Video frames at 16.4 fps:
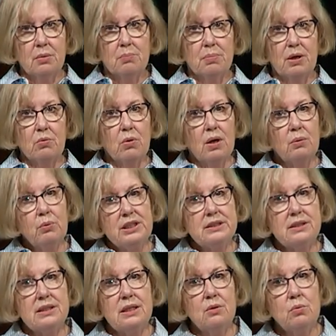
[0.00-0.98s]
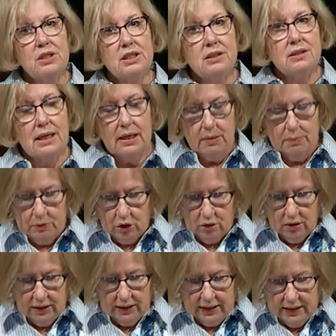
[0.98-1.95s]
But what we see with
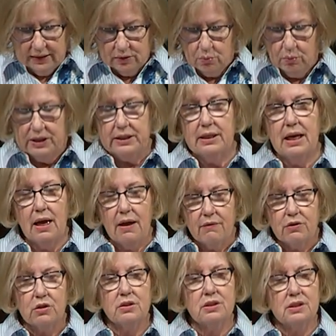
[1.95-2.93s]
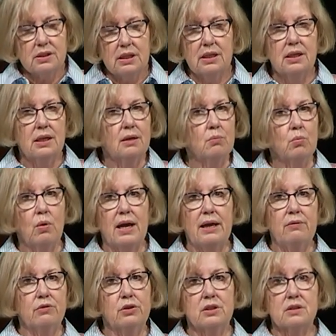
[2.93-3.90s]
Samuel is we never see him
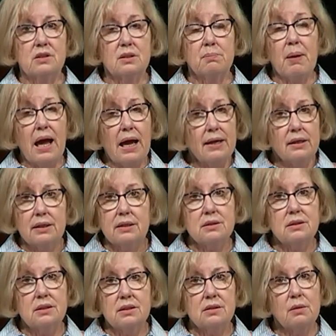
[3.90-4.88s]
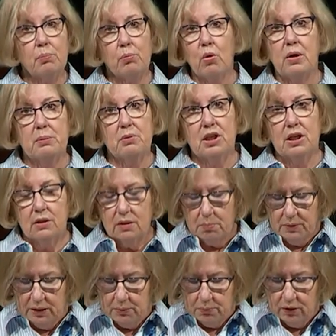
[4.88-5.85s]
waver despite his disappointment in the
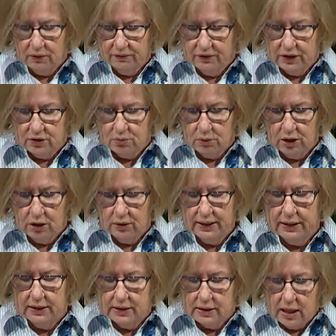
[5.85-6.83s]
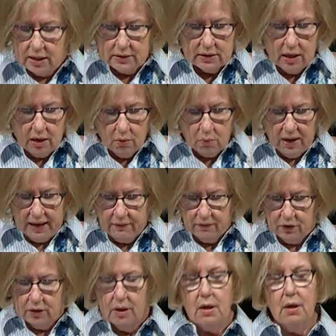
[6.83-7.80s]
people of Israel. He does not
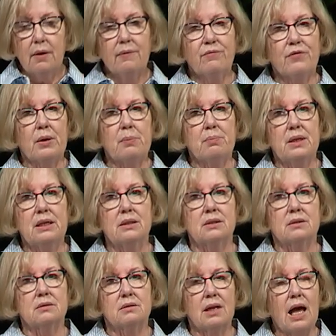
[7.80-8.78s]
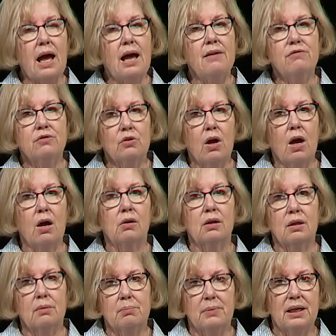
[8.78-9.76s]
waver from his lifelong
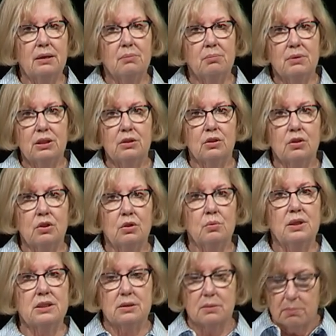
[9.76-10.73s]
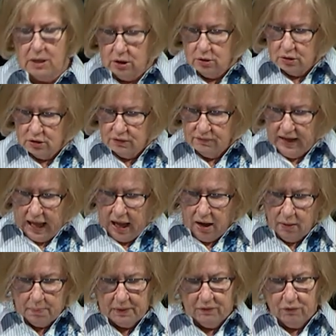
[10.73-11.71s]
commitment to his mother's
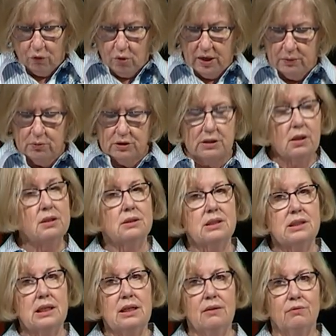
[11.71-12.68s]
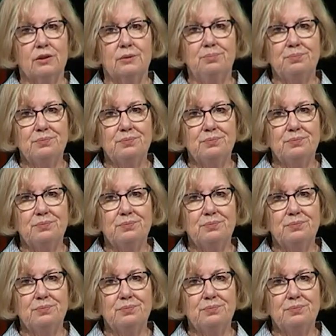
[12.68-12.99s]
vow before he was conceived